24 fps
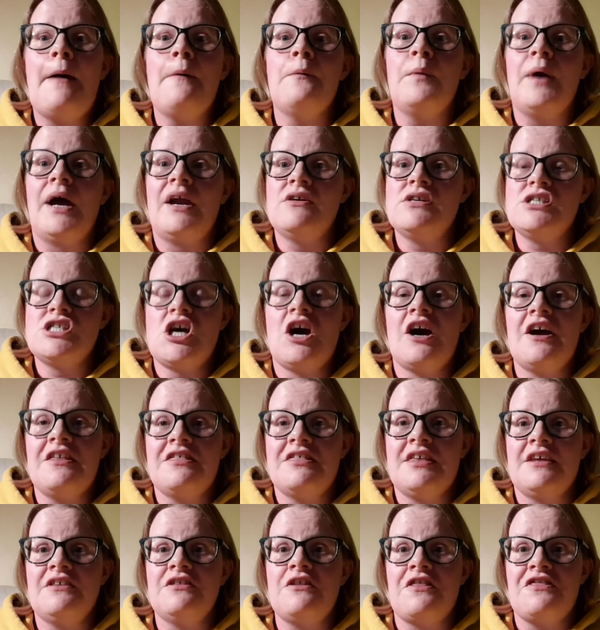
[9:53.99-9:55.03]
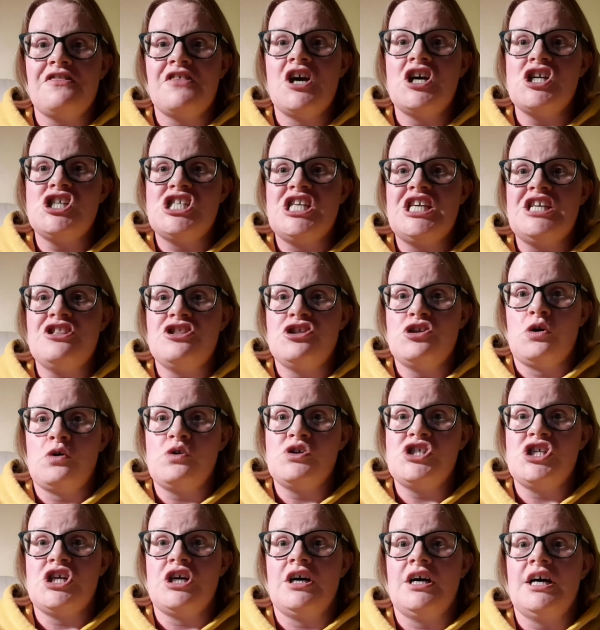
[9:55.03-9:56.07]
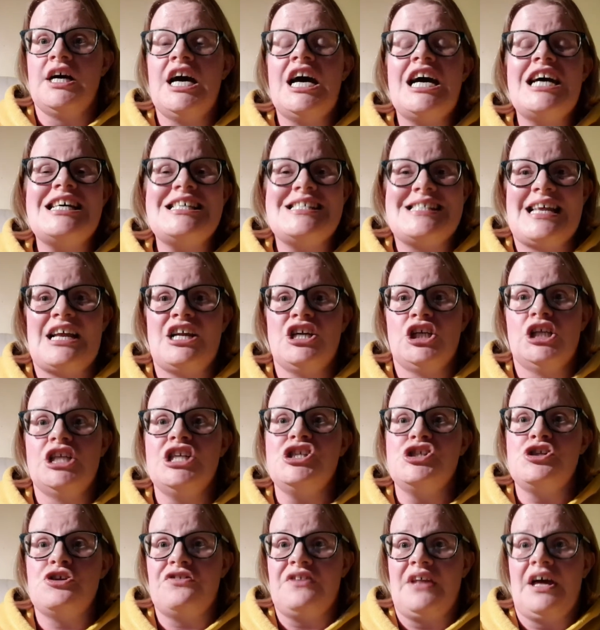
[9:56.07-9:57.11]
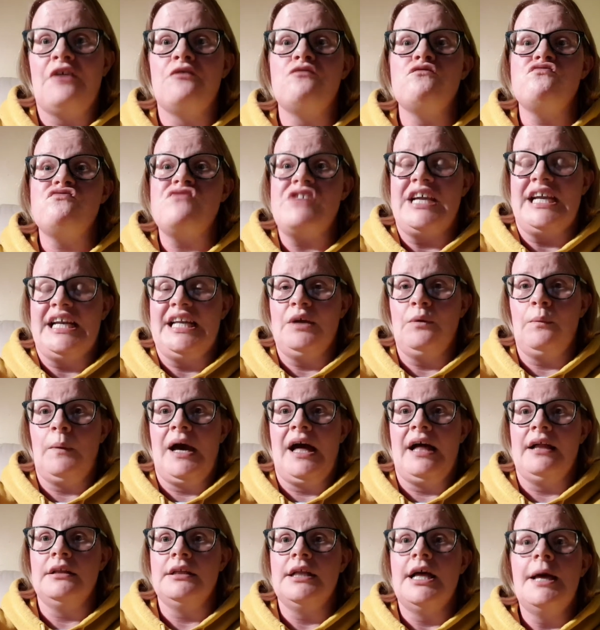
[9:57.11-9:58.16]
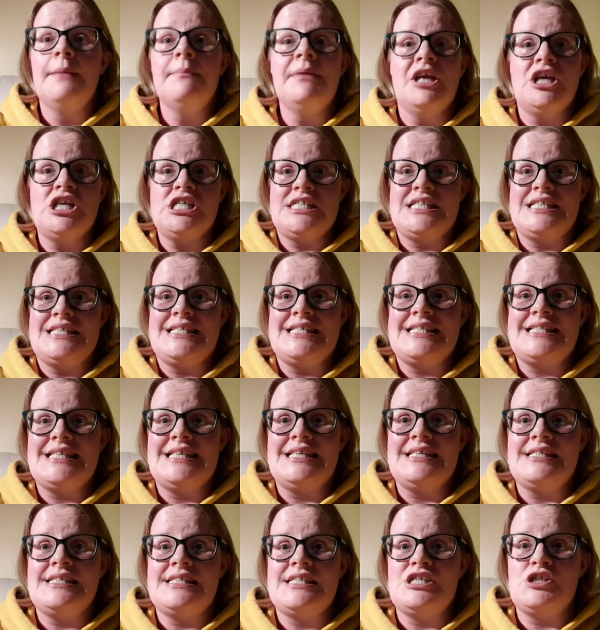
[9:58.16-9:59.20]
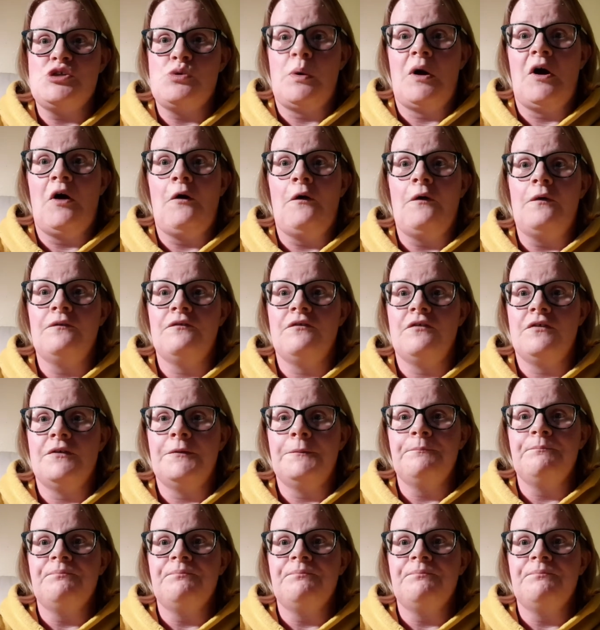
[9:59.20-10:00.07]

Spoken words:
whereas I think the 13th Doctor has actually done that really well, because in season 12